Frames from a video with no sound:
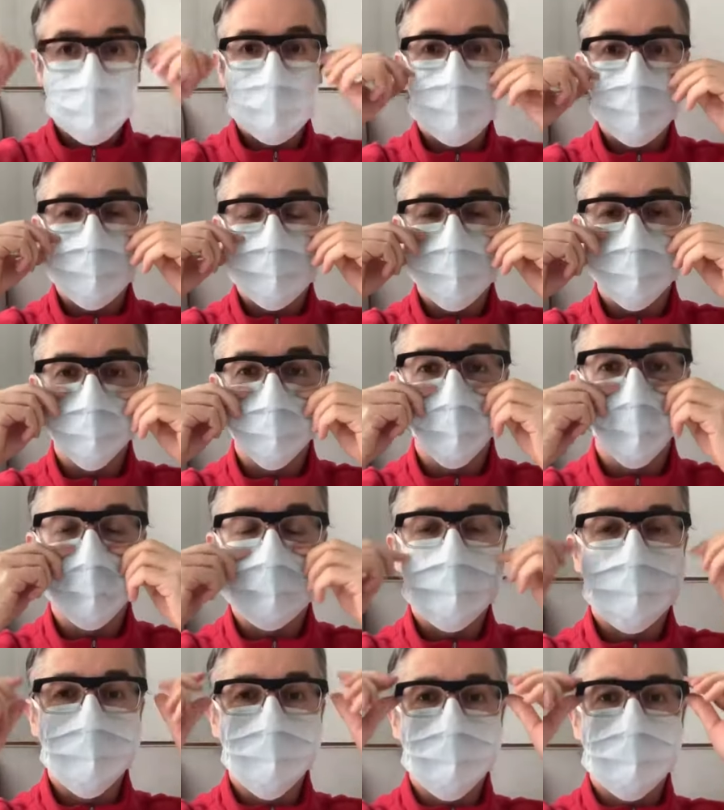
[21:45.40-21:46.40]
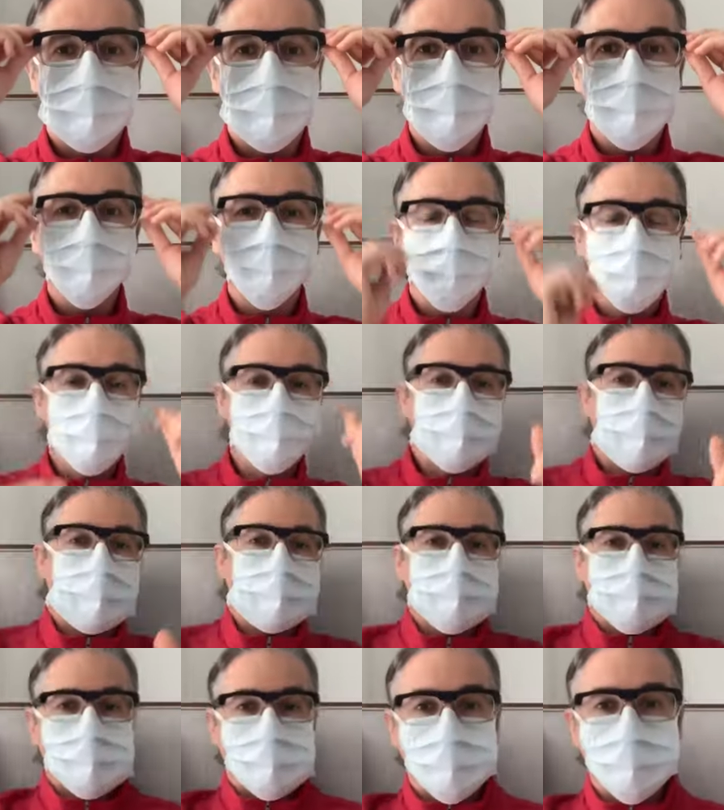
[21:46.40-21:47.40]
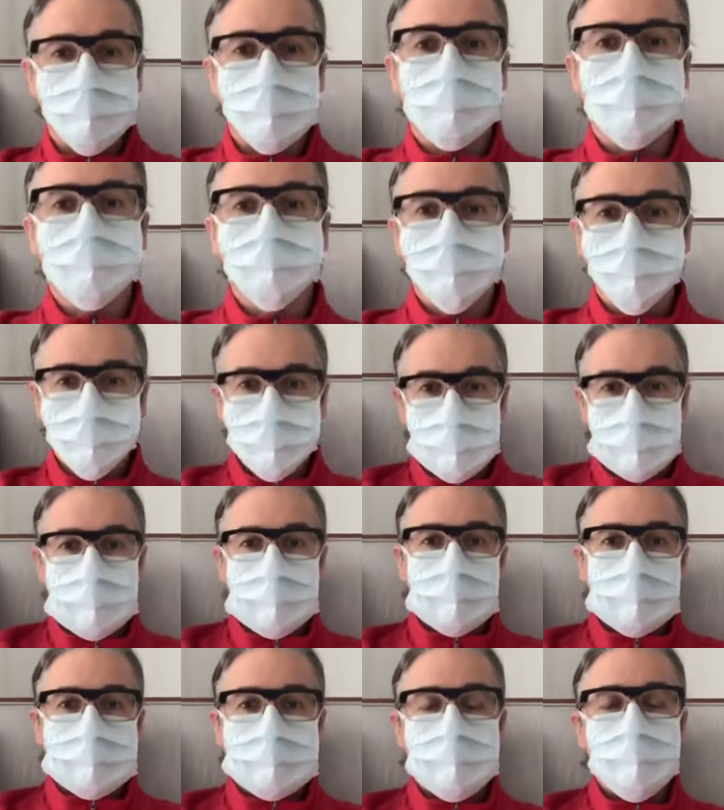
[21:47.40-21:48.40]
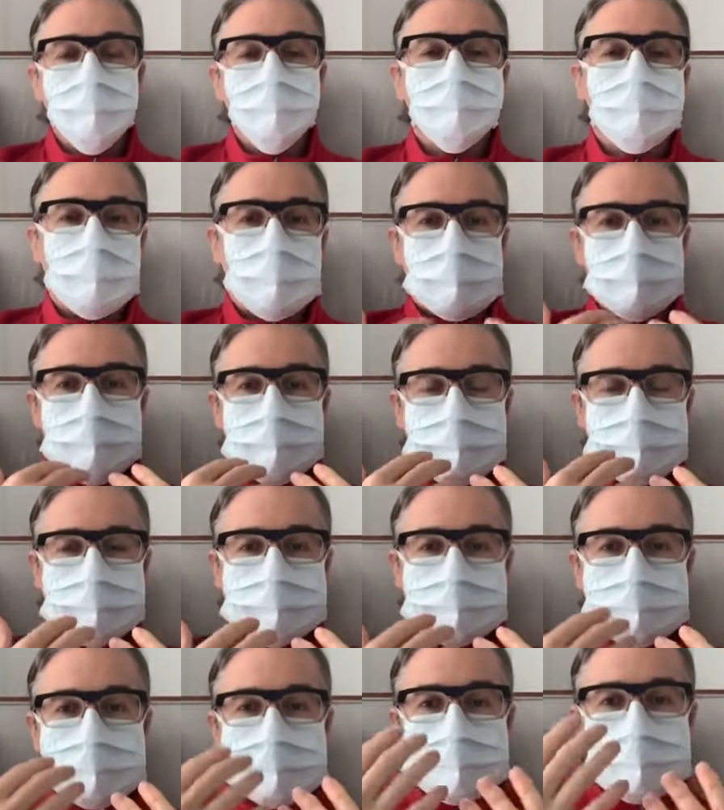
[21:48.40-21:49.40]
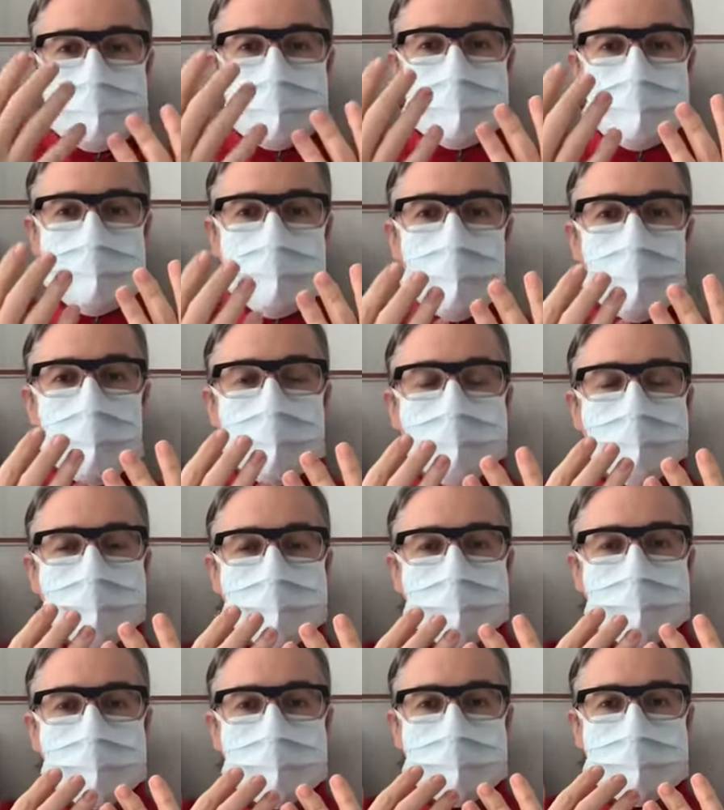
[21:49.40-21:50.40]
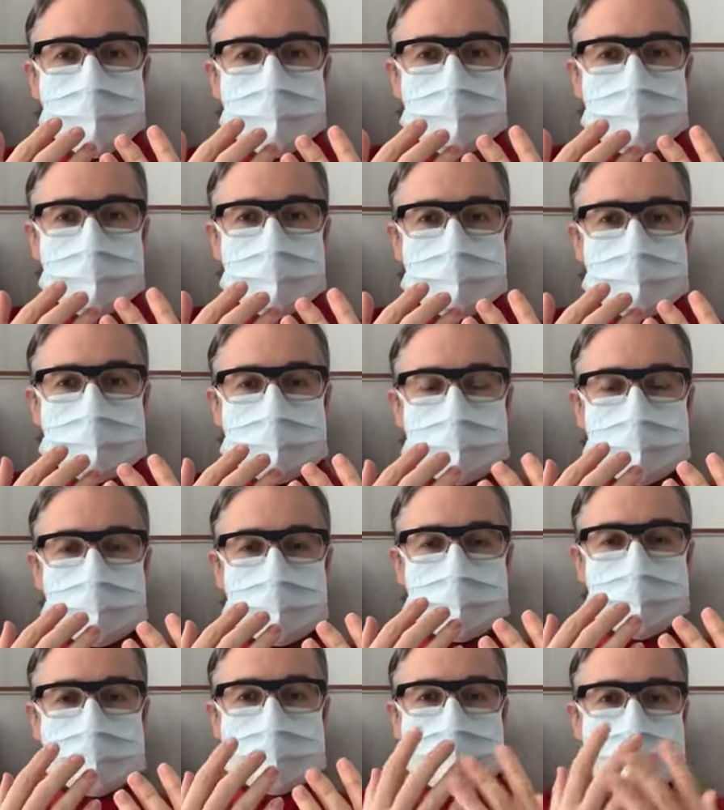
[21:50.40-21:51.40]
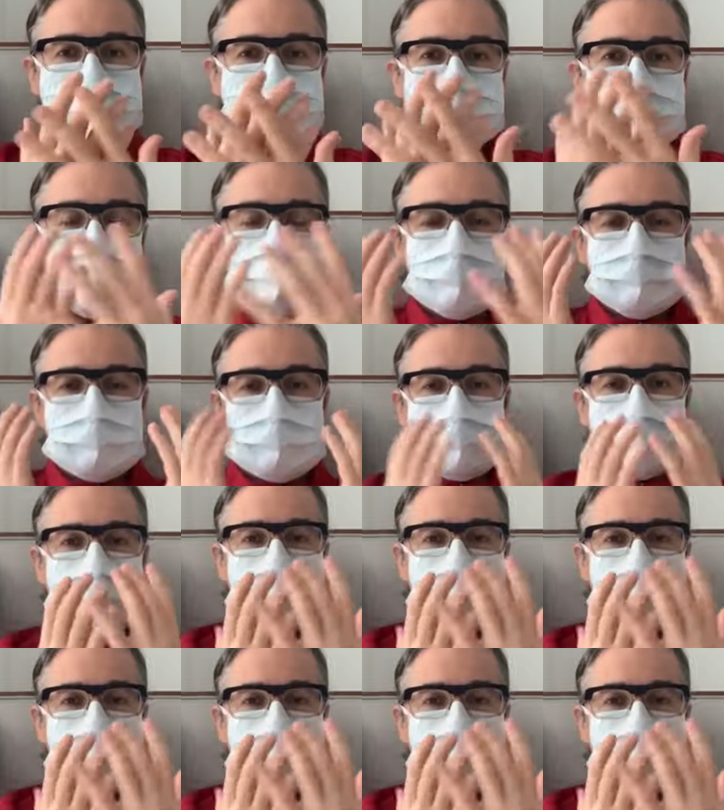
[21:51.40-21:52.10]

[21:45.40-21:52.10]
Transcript: here we are. So I have my mask on now. This mask is acting to be like a little